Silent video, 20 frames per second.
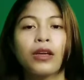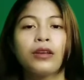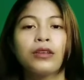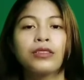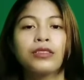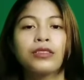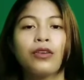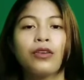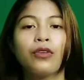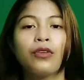
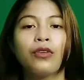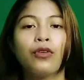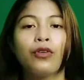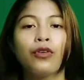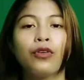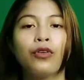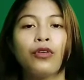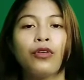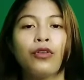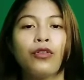
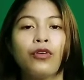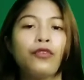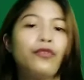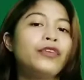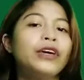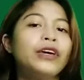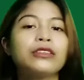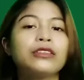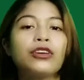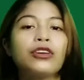So,
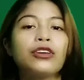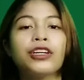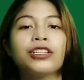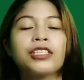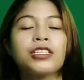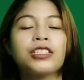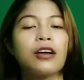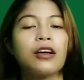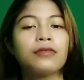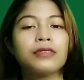Viktor
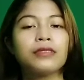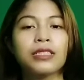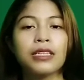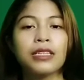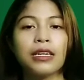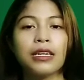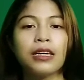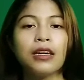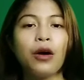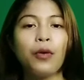
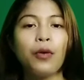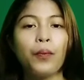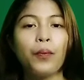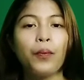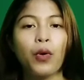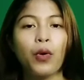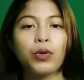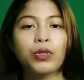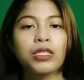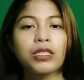Slovsky
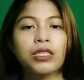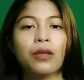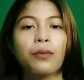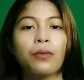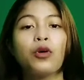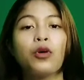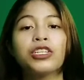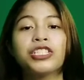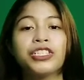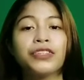opposed
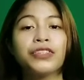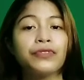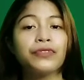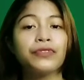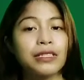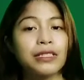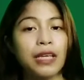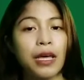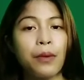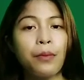
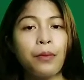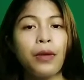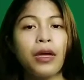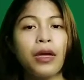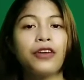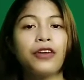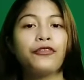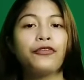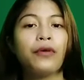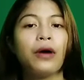Bolshevism,
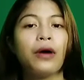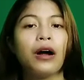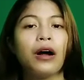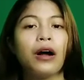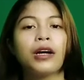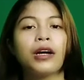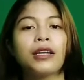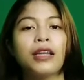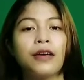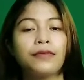a
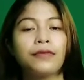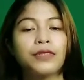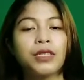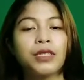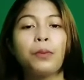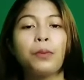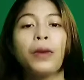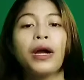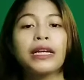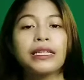far-left
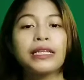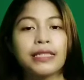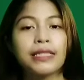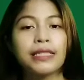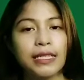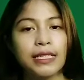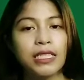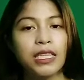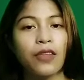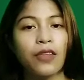
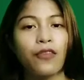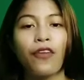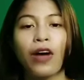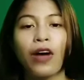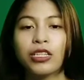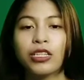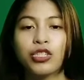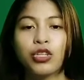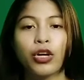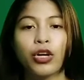Marxist
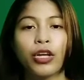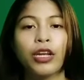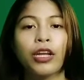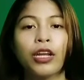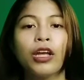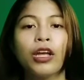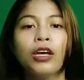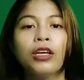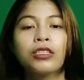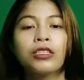faction.
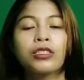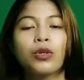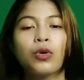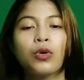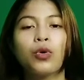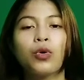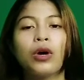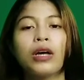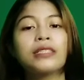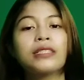
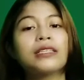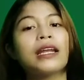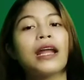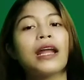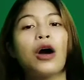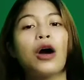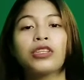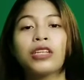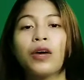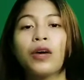So, as an
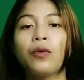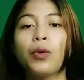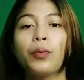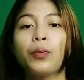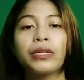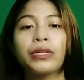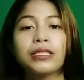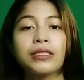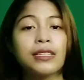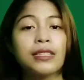outcome of
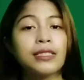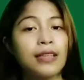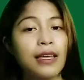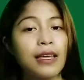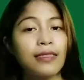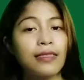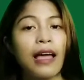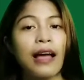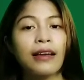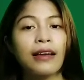his
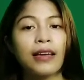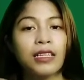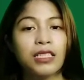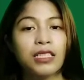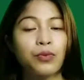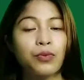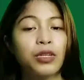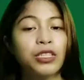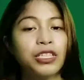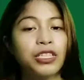dissent
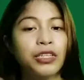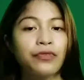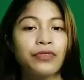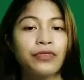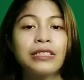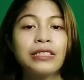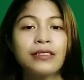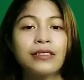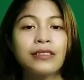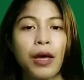against
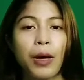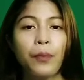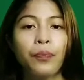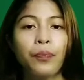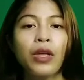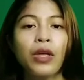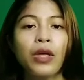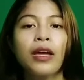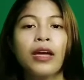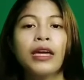Bolshevism,
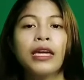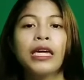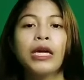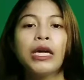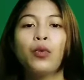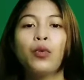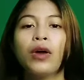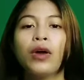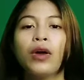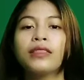he
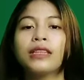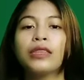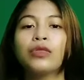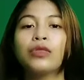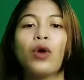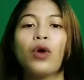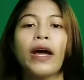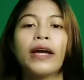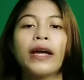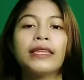went into
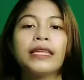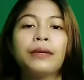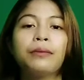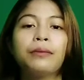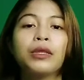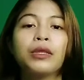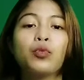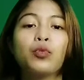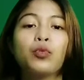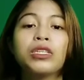hiding
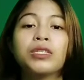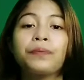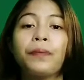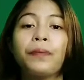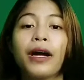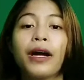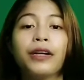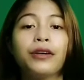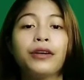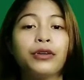but was
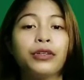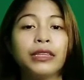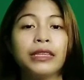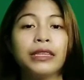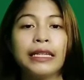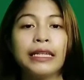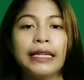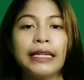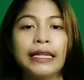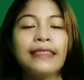pardoned
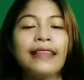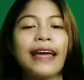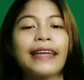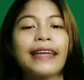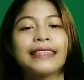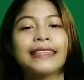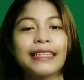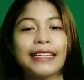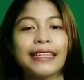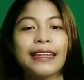in
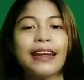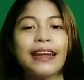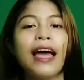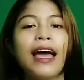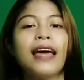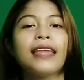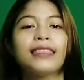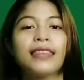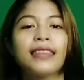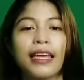
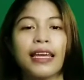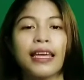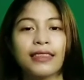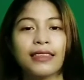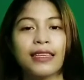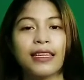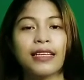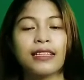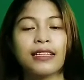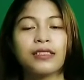
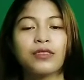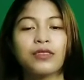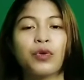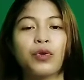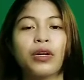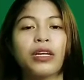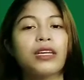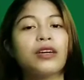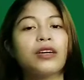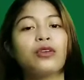1919. So,
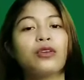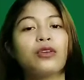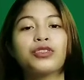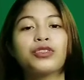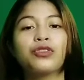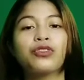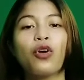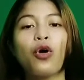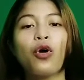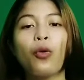he also
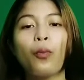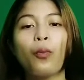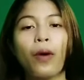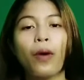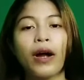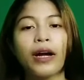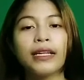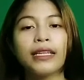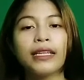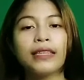took
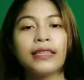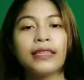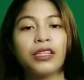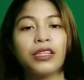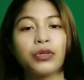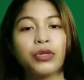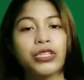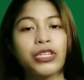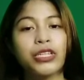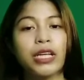part in the
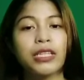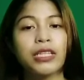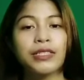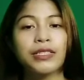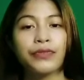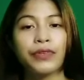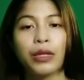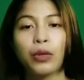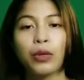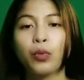Russian
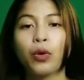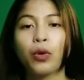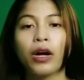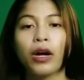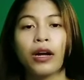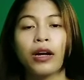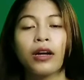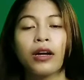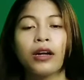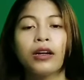Civil War.